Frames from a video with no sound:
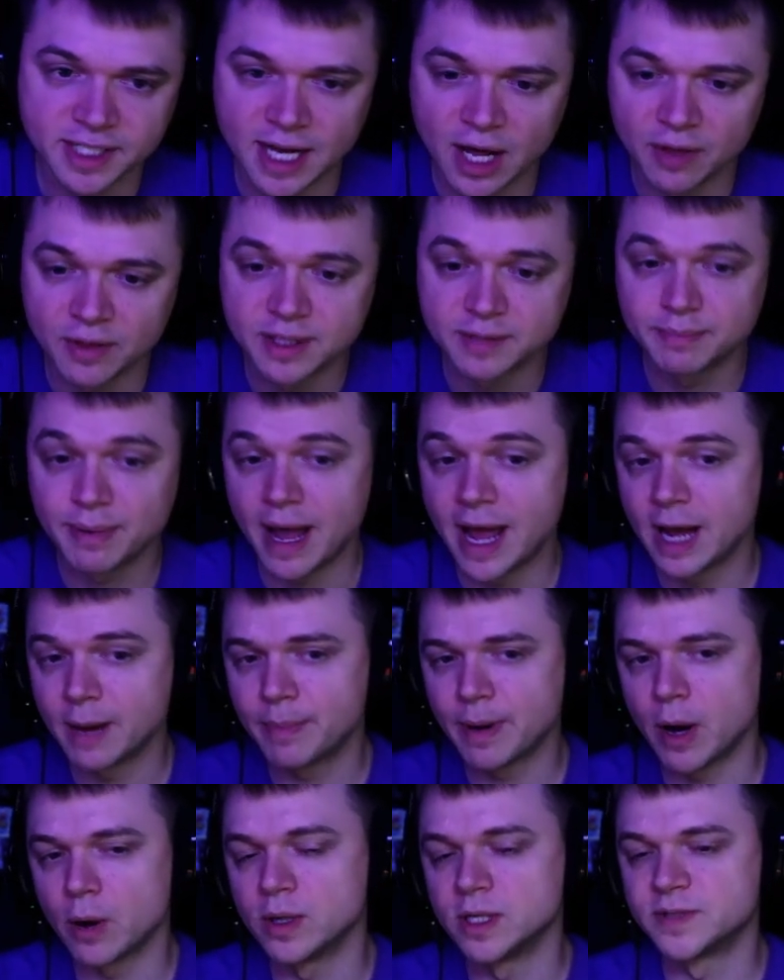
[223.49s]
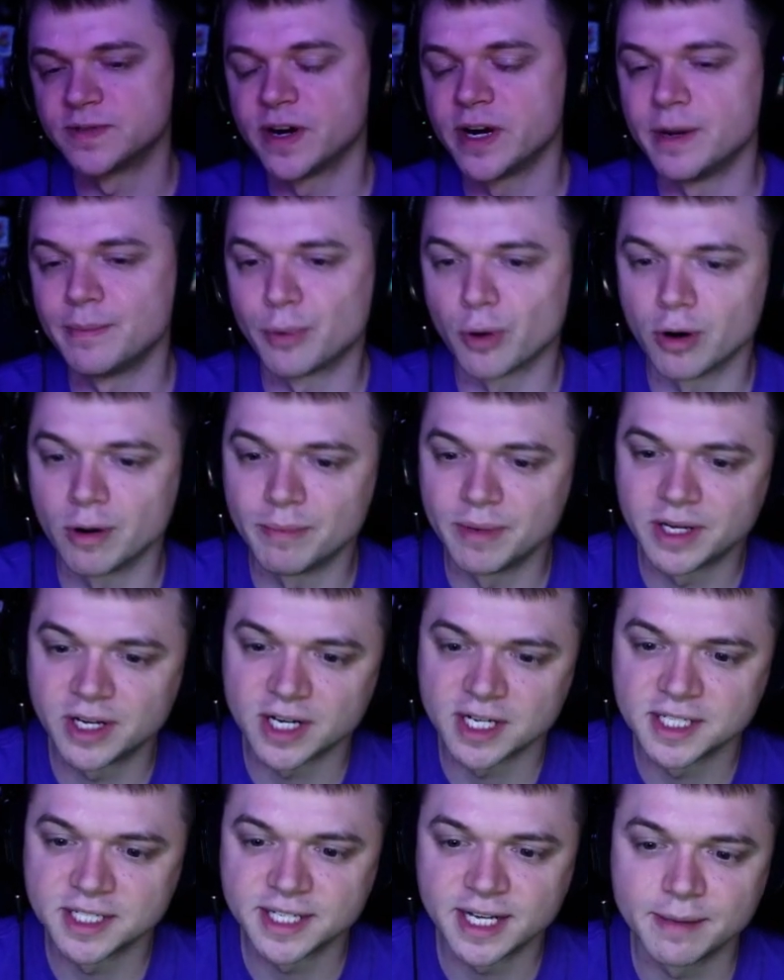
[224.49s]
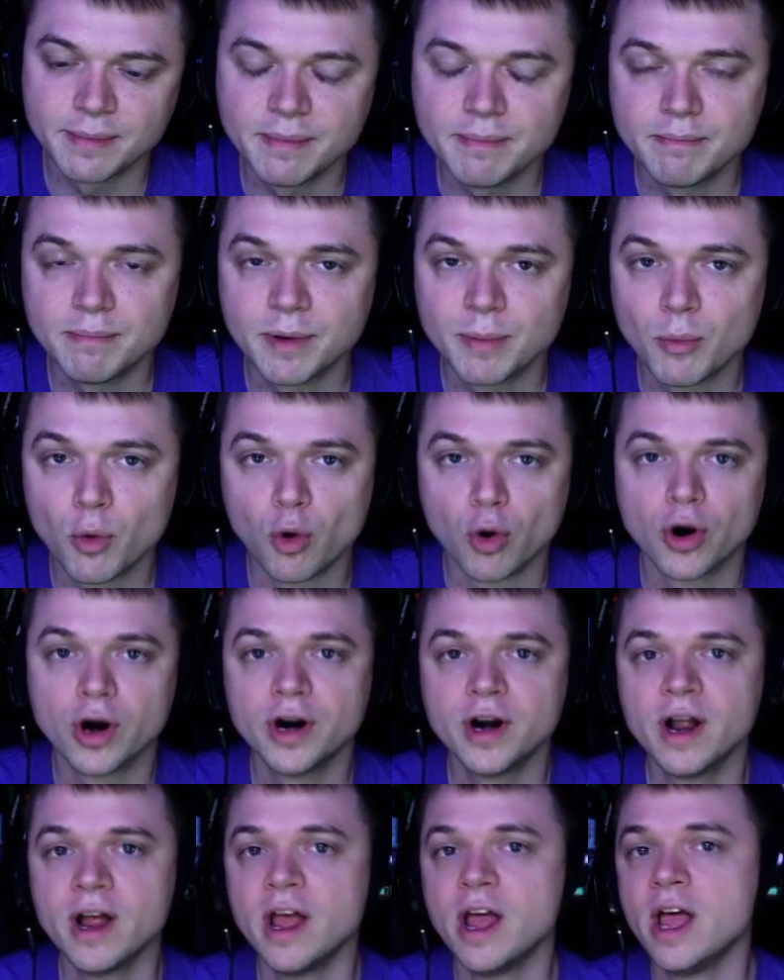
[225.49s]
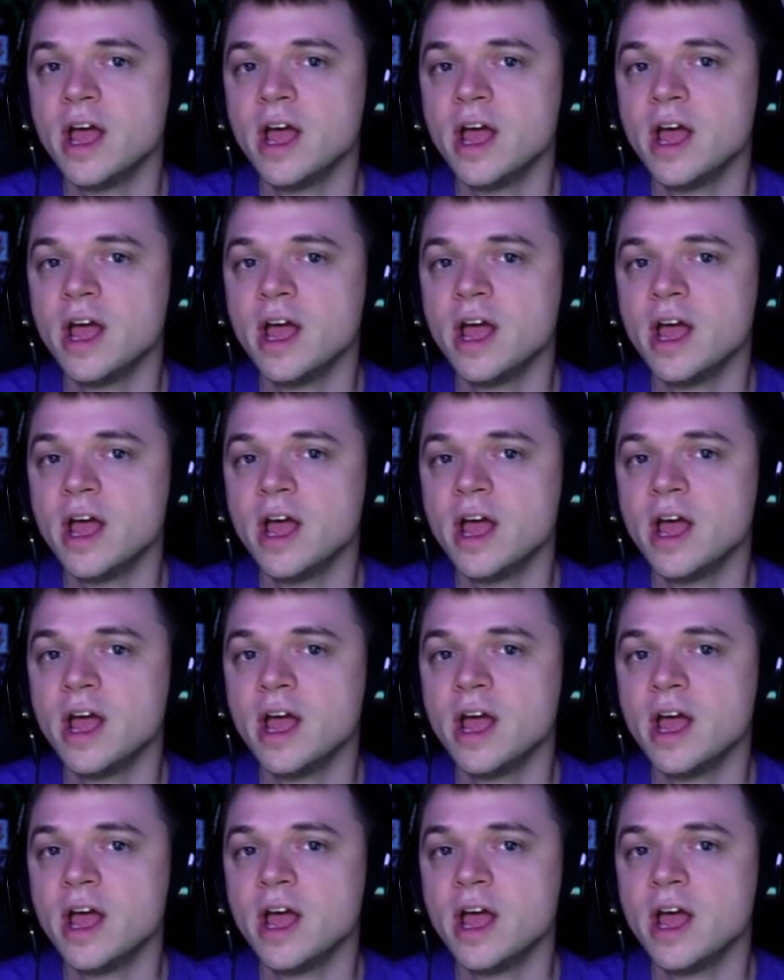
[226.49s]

Now this egg power is very important because it, the more